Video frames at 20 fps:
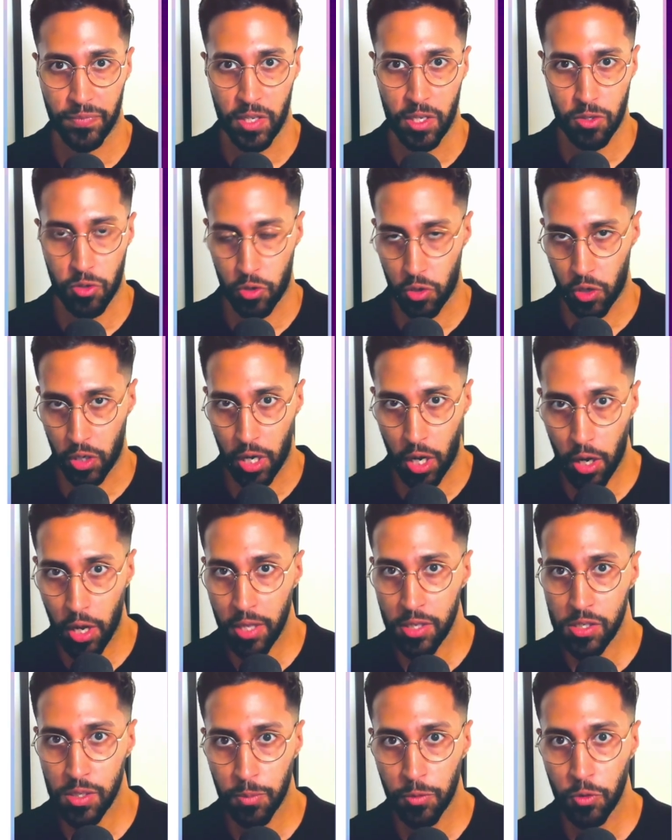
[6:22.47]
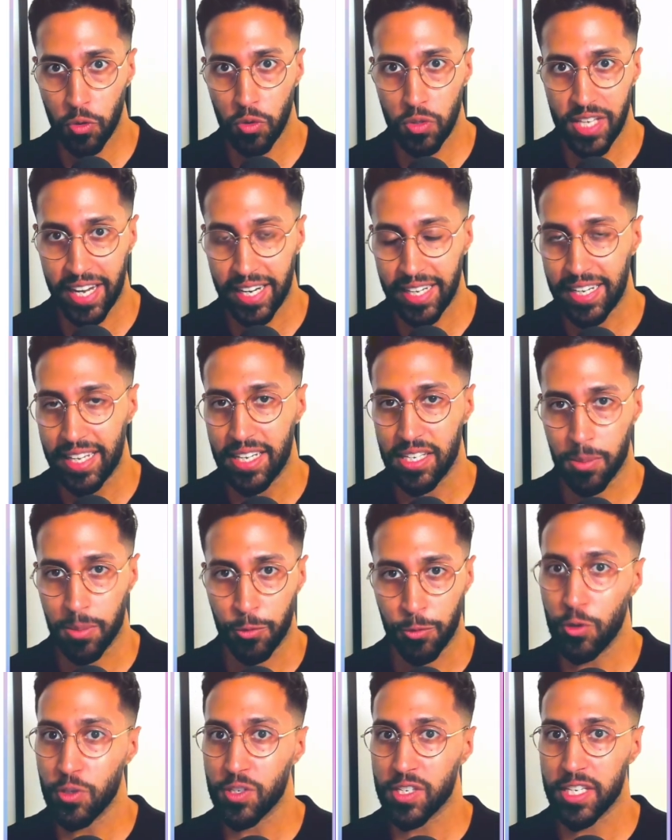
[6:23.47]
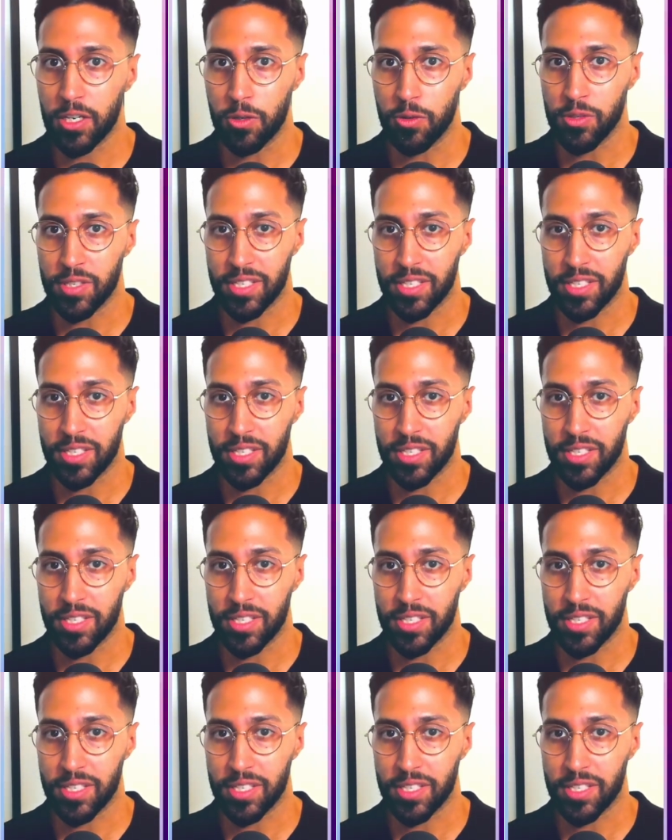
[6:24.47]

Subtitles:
So you're going to learn some new techniques, some new skills.